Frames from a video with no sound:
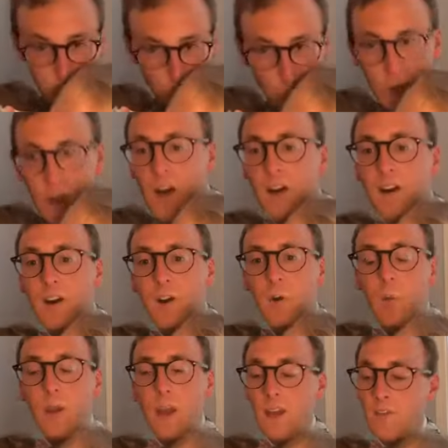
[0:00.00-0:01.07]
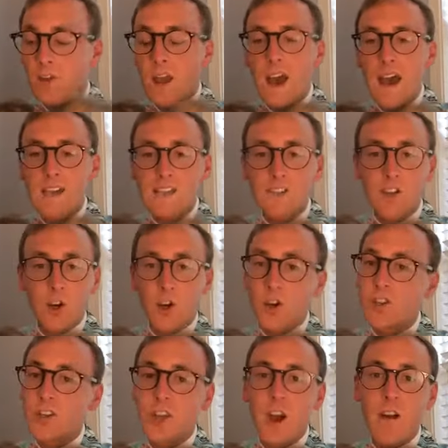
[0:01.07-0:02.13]
Mwah. we love you guys.
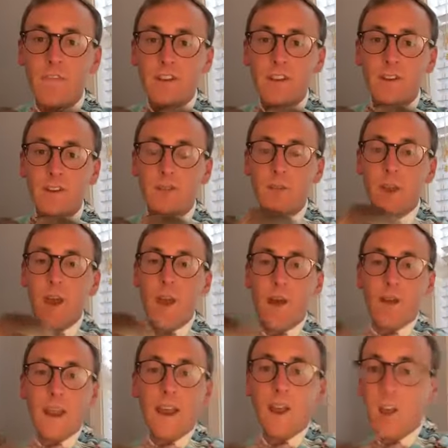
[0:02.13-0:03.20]
Courage and confidence. Take a